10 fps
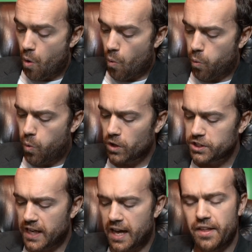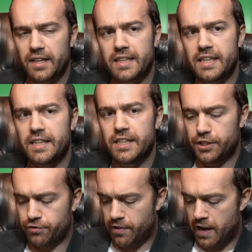What other key
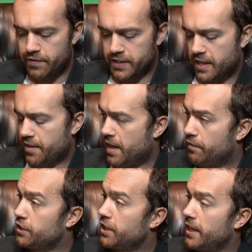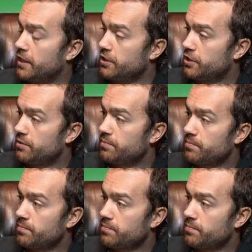drivers are there for change?